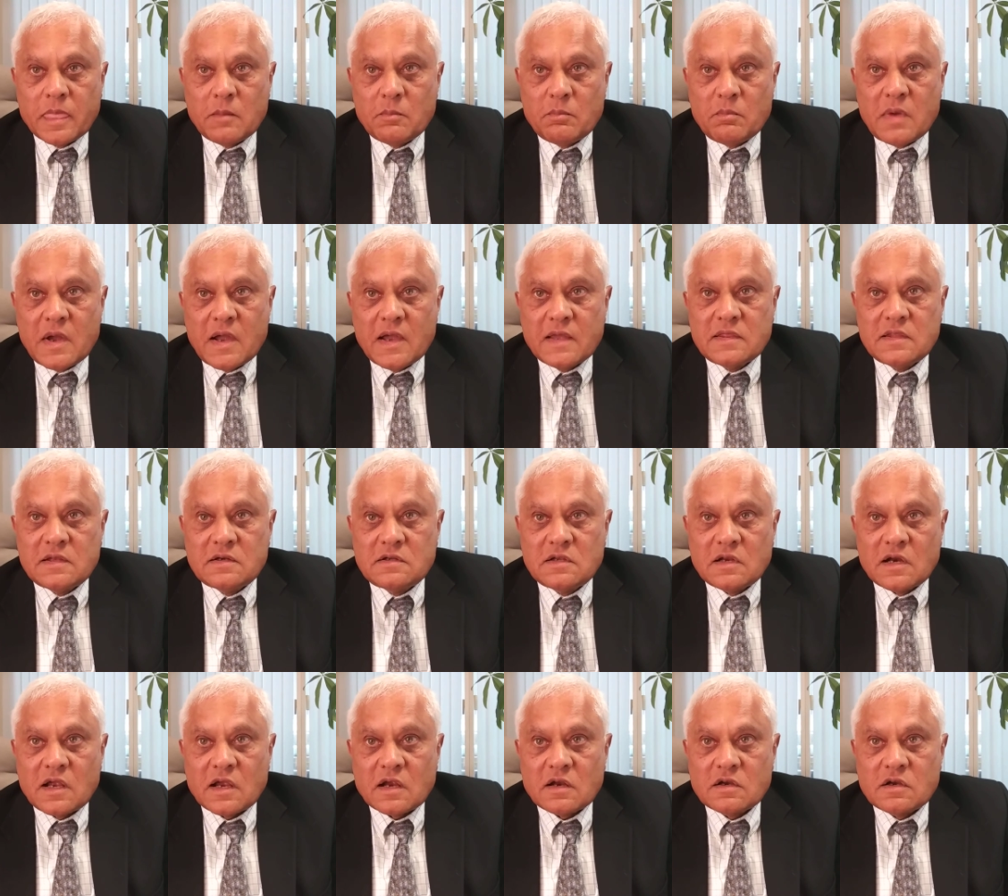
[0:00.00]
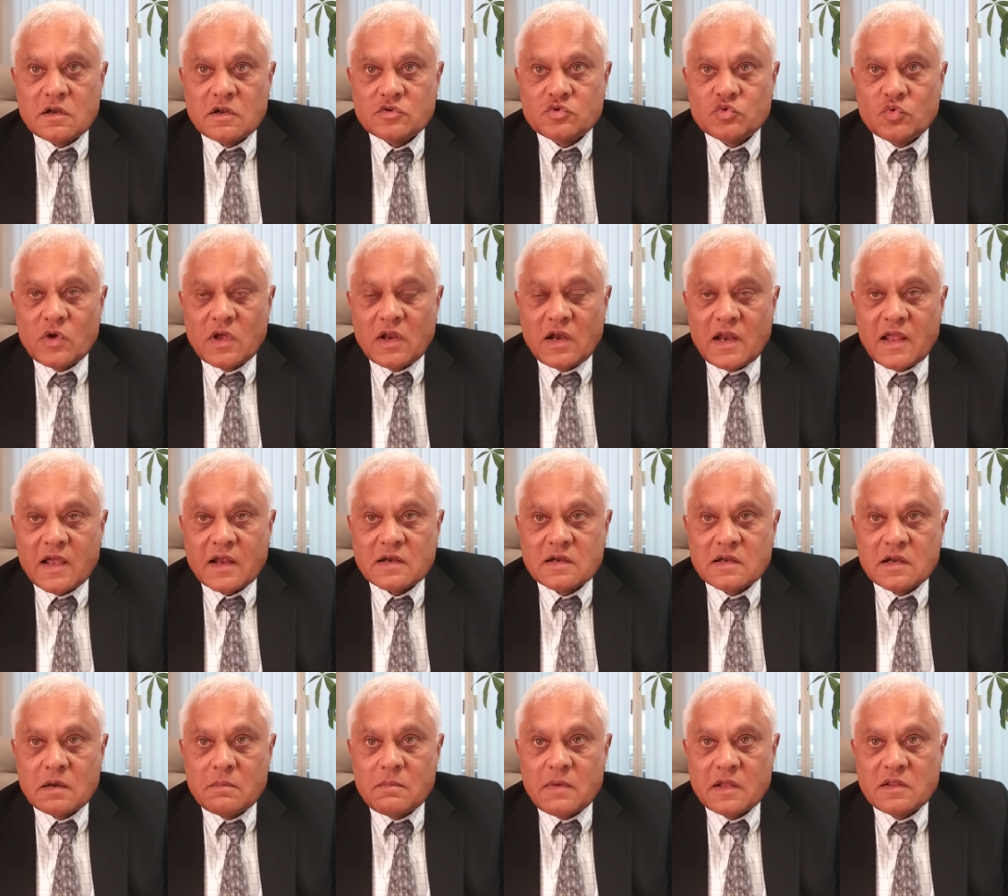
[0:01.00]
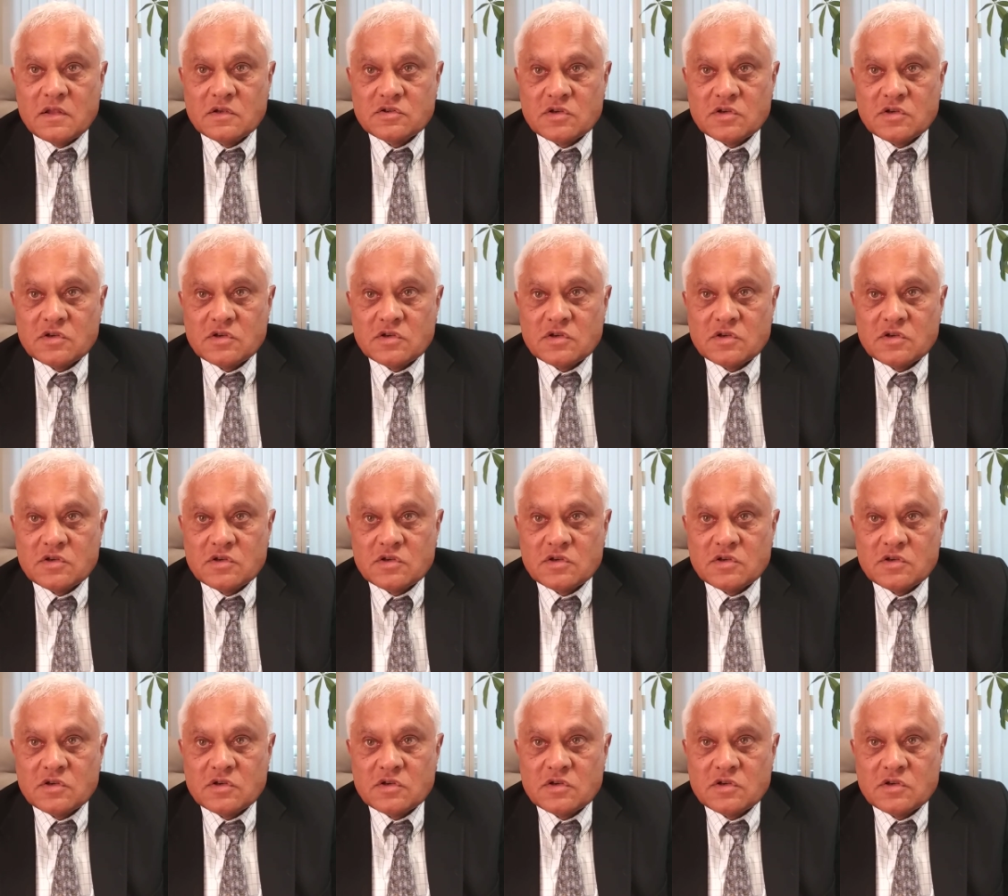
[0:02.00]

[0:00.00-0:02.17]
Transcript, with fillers: by the directors who are elected by the